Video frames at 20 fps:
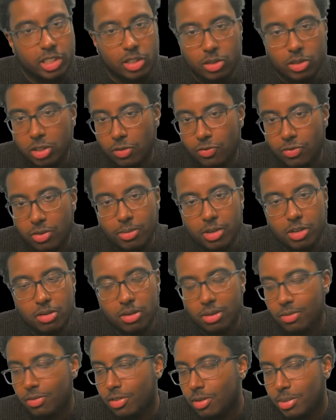So for
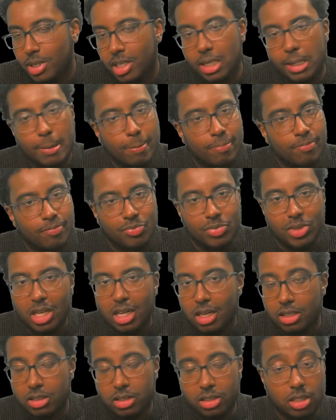me,
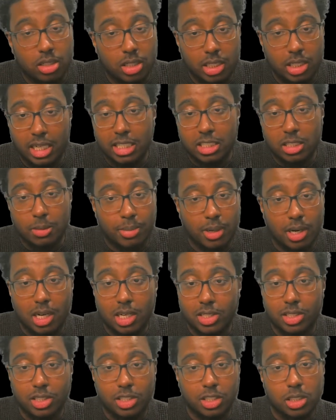listen, he gets a
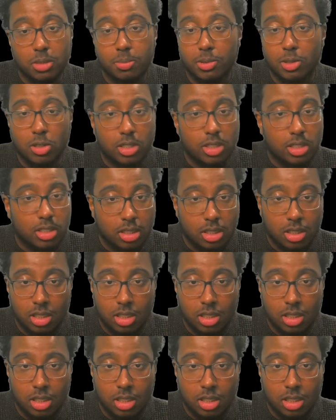pass just because